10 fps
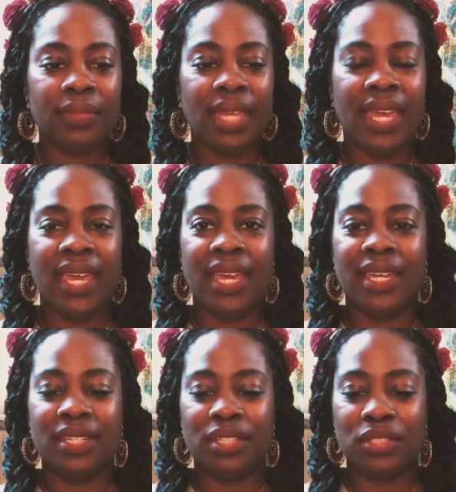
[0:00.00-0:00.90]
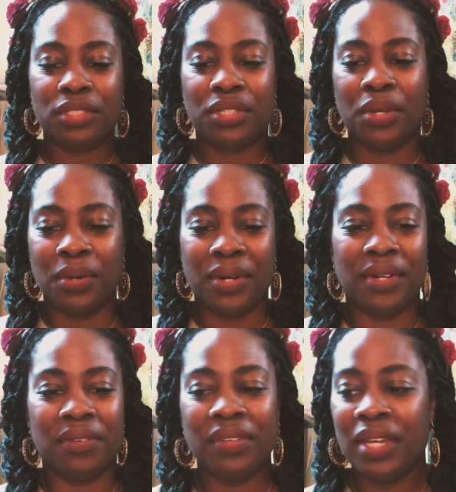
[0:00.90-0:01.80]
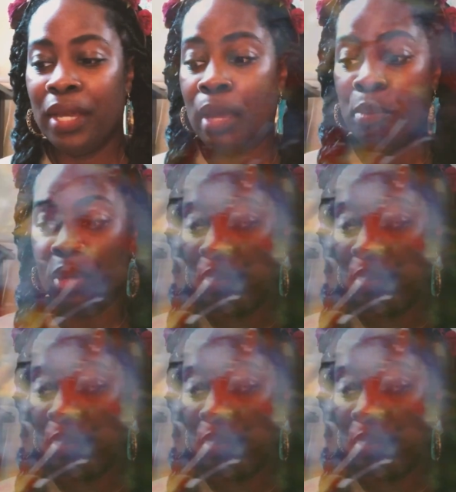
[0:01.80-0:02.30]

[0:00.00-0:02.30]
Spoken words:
and sort of put